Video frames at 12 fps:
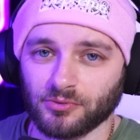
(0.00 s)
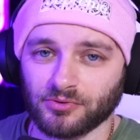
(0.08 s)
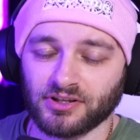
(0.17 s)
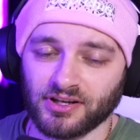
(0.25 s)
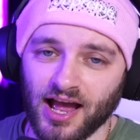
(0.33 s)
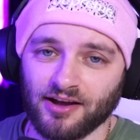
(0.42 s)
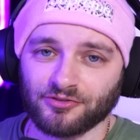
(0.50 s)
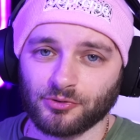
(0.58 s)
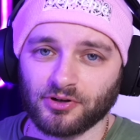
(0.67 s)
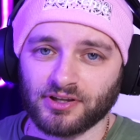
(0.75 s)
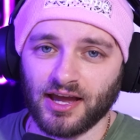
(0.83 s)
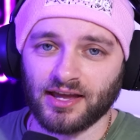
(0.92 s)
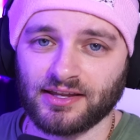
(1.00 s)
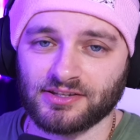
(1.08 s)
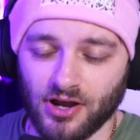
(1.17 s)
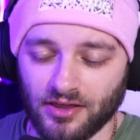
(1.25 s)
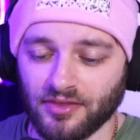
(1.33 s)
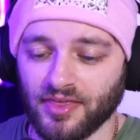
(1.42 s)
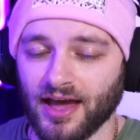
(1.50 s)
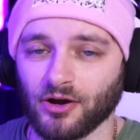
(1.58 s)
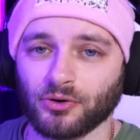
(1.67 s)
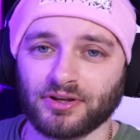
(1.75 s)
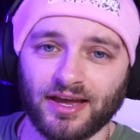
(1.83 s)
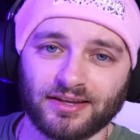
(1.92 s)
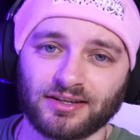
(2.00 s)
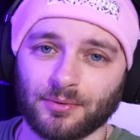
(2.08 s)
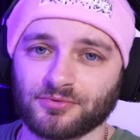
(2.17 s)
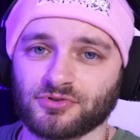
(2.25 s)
You're going to have to, okay? It's either that or you end up